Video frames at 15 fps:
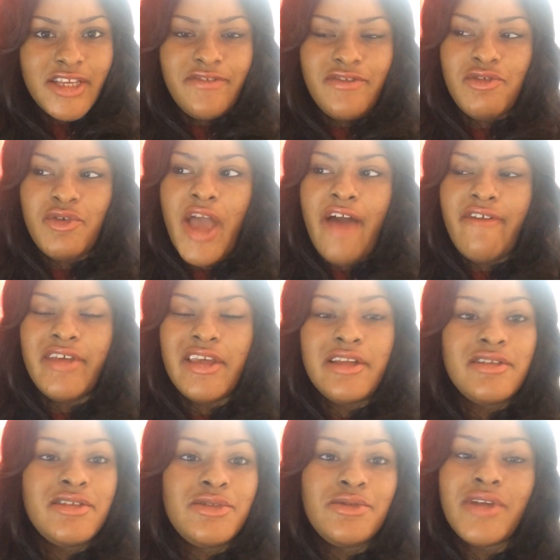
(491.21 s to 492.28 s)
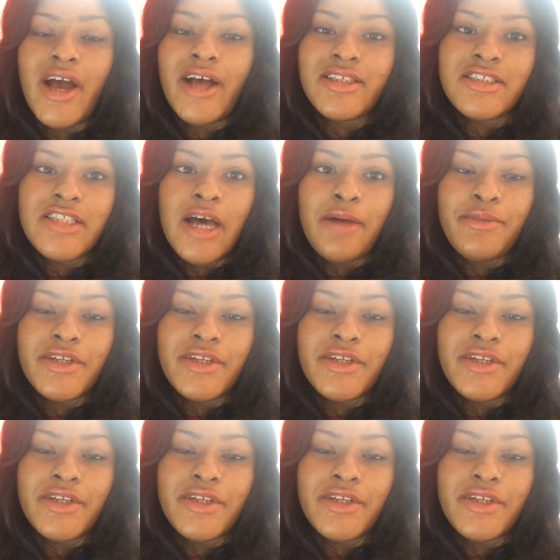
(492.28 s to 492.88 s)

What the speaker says: If you haven't, do not stop